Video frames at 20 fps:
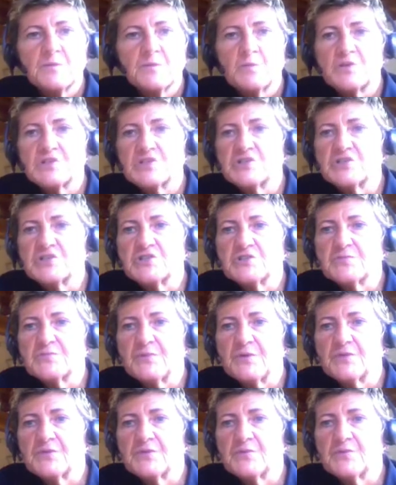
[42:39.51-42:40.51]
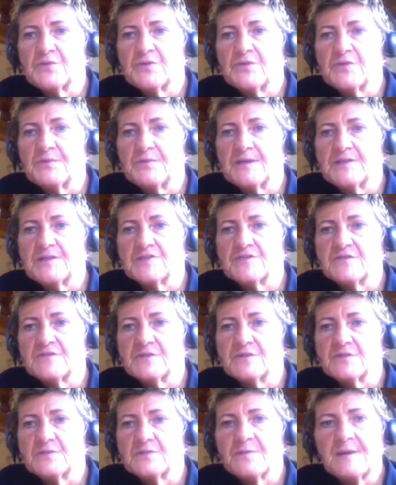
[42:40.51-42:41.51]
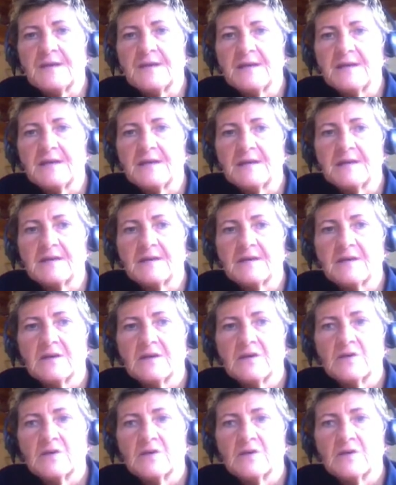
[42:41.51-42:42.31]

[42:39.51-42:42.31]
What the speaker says: which are just points where the patient feels pain.